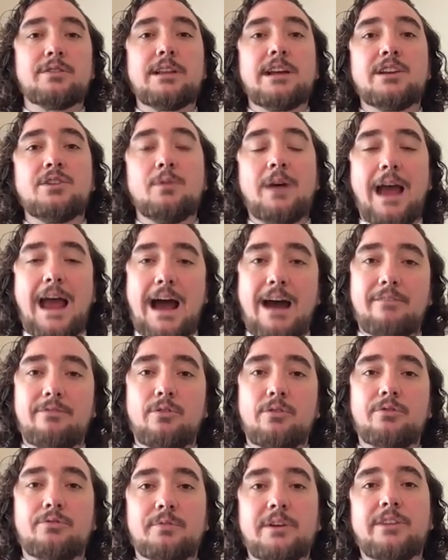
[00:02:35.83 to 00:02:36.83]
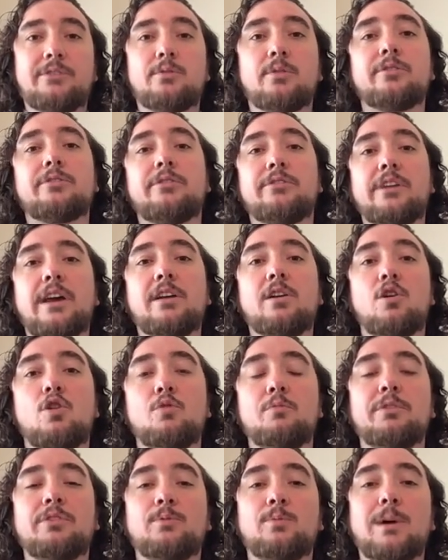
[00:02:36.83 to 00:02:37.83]
that you have those resources at
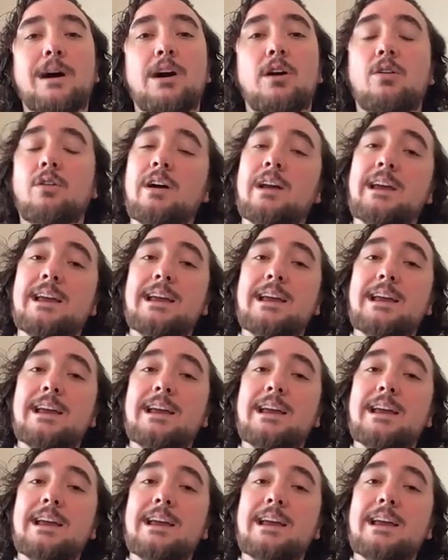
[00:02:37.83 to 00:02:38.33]
home as well.